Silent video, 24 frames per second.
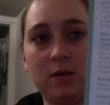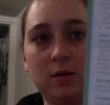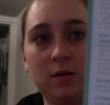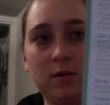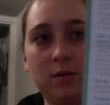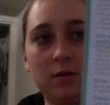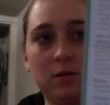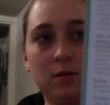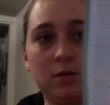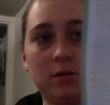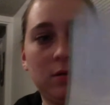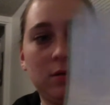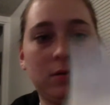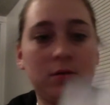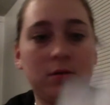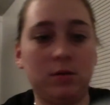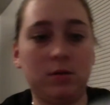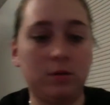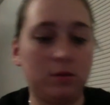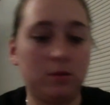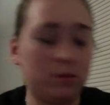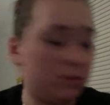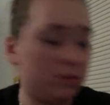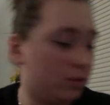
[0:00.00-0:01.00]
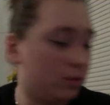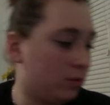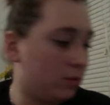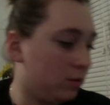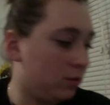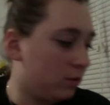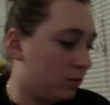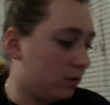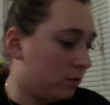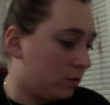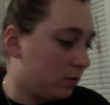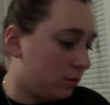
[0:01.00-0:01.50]

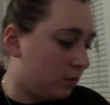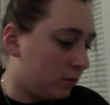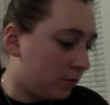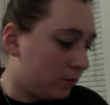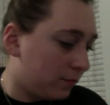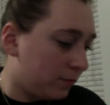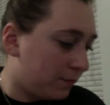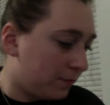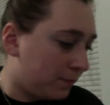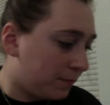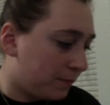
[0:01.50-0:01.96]
No one is speaking in this clip.